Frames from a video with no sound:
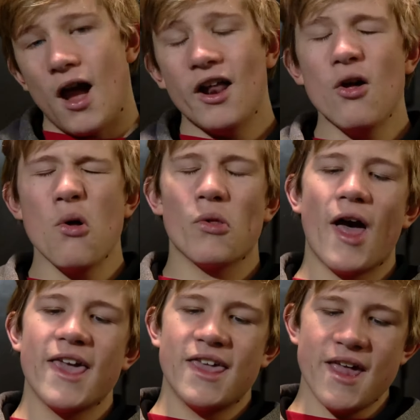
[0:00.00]
I don't
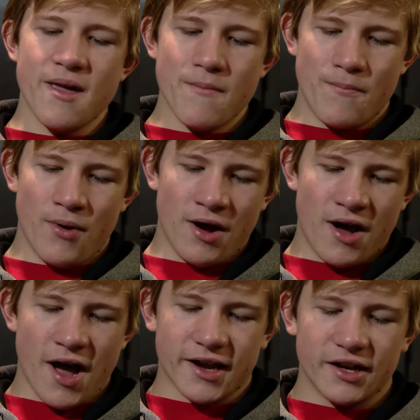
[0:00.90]
like it,
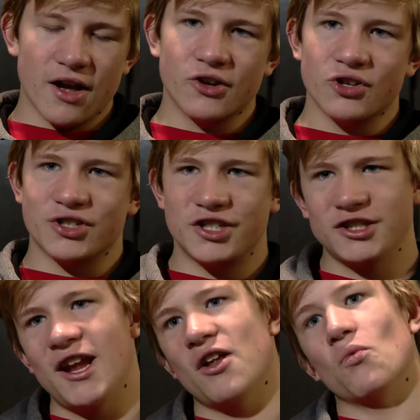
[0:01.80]
but I can
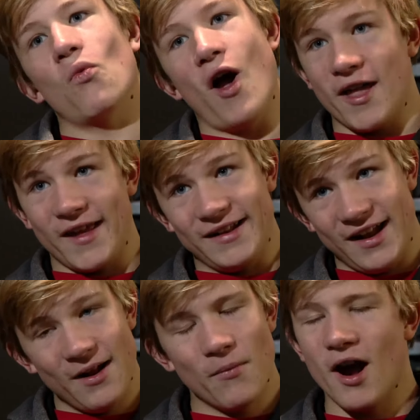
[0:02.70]
understand why they
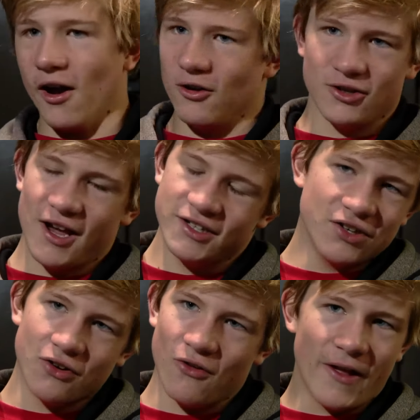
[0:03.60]
did it, but I, I
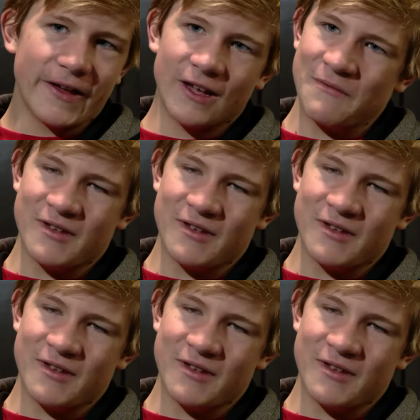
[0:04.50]
still don't like it.